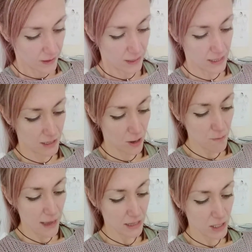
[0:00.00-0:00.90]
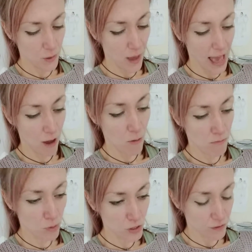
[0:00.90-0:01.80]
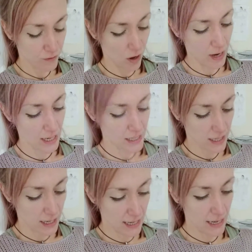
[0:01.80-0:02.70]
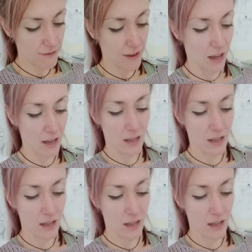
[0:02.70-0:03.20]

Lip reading: Let's go back to our modified liver